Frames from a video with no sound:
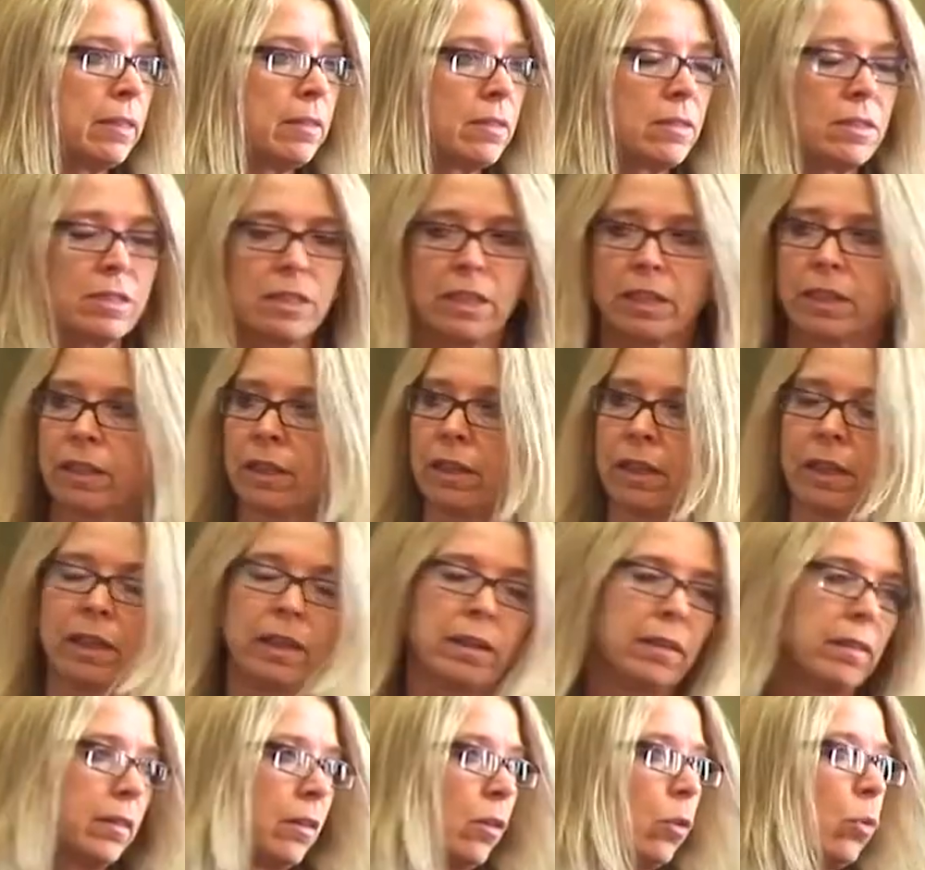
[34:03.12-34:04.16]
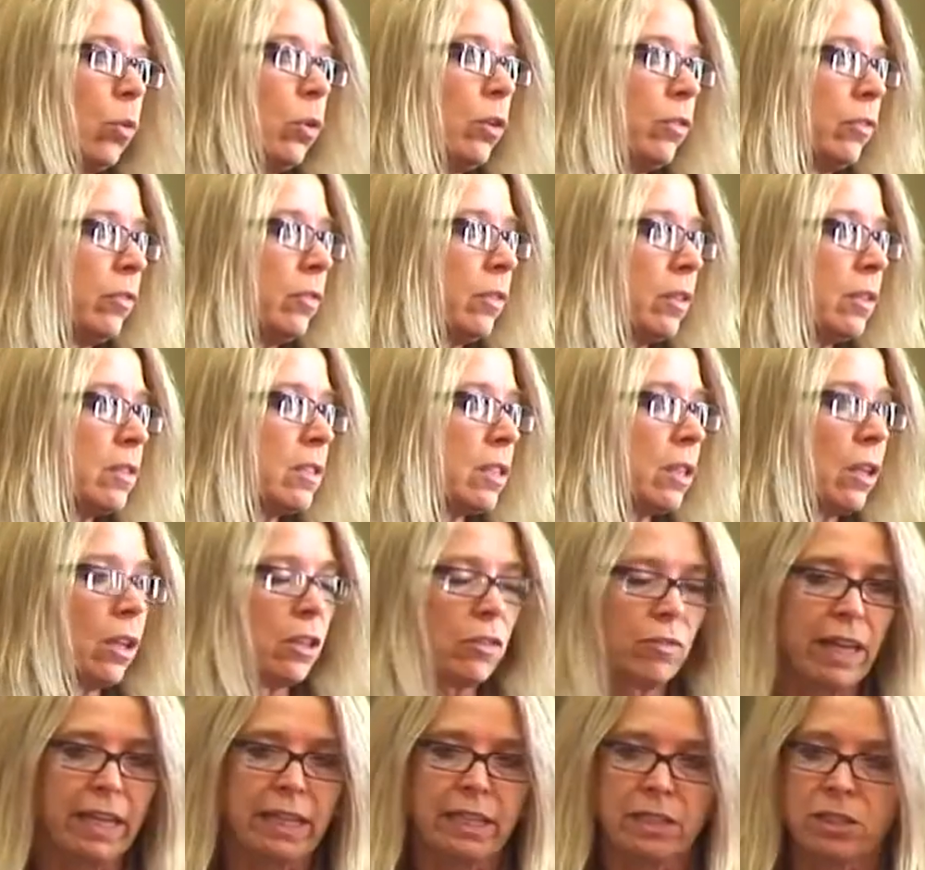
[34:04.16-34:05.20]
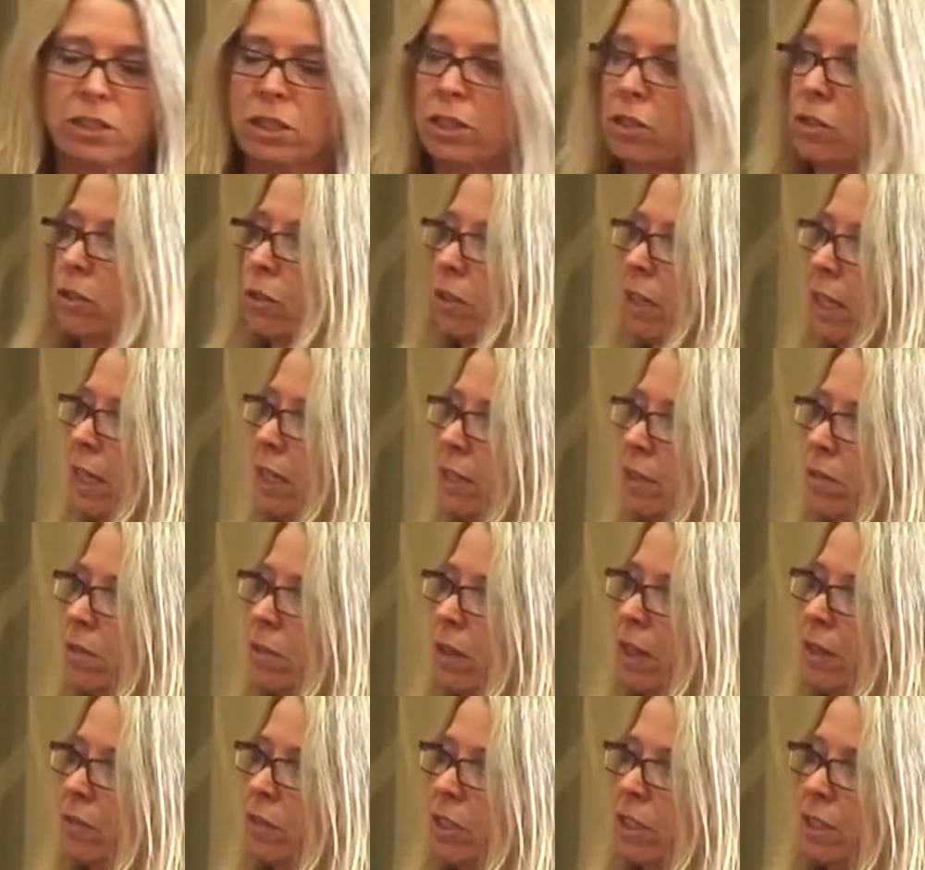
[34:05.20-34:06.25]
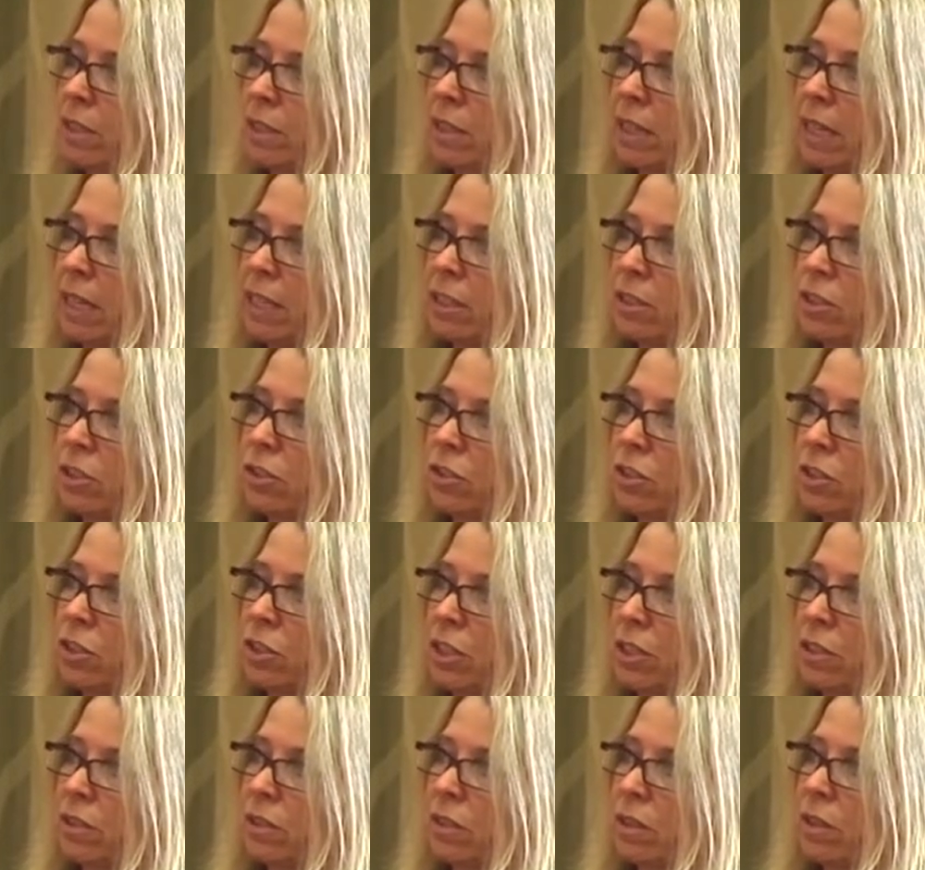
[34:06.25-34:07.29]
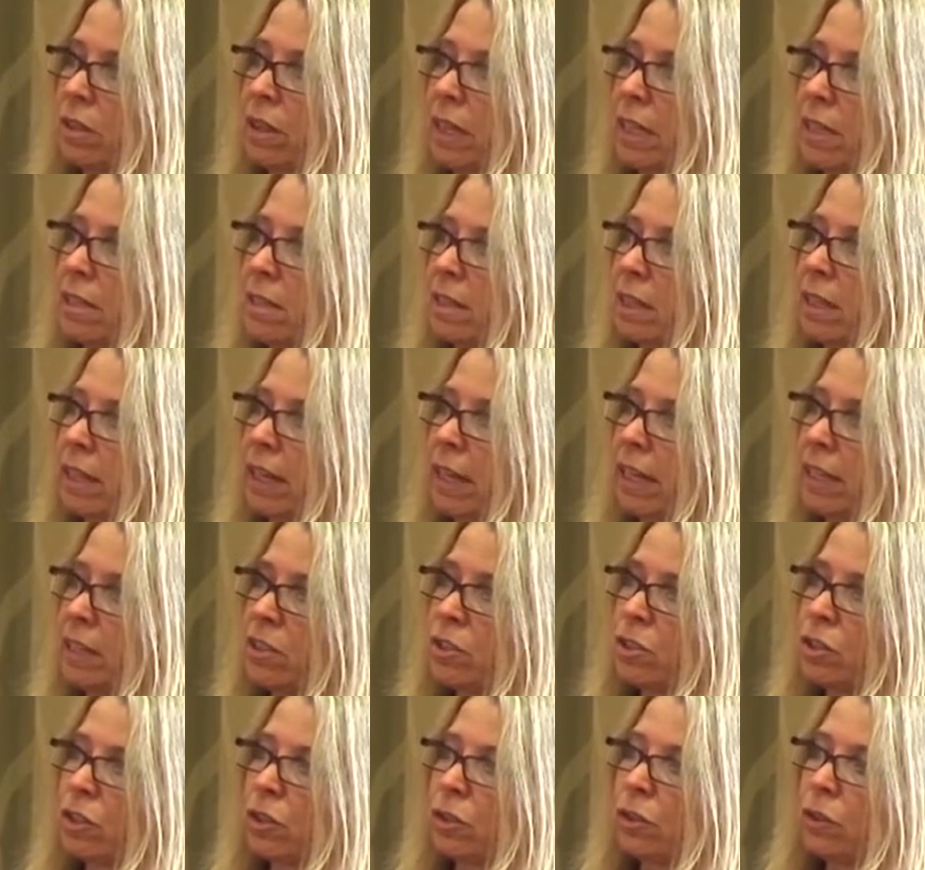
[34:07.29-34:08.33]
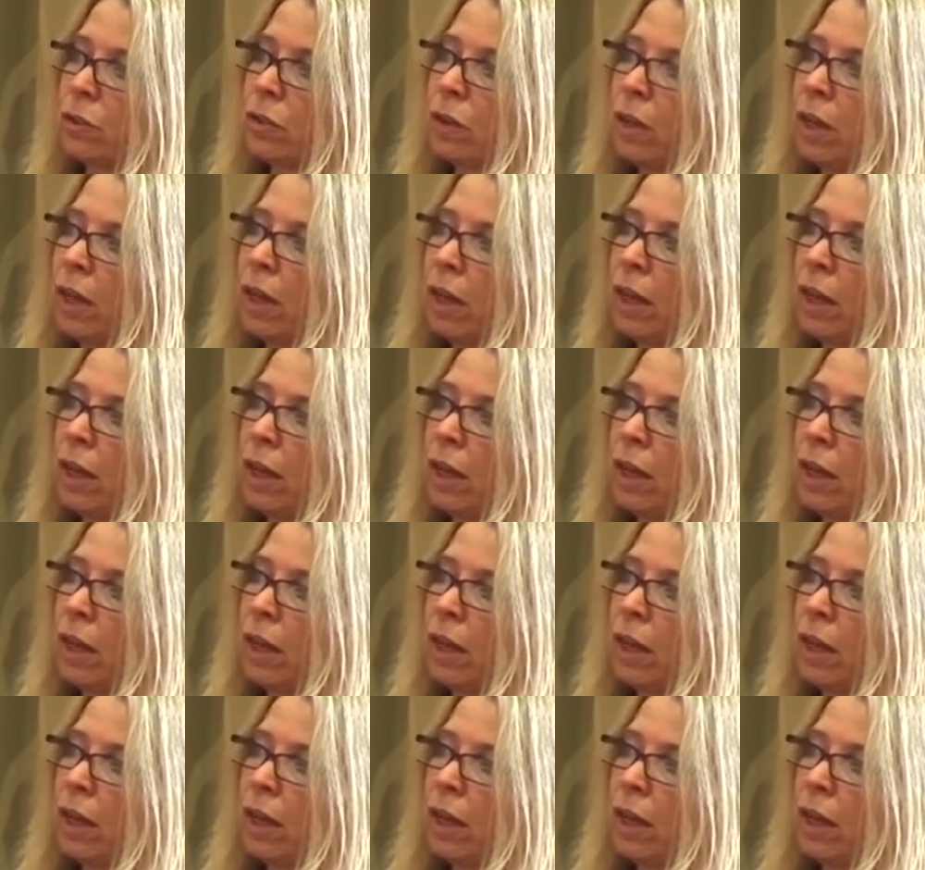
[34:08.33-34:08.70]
And there's a lot of anecdotal evidence there to suggest that that's the case too.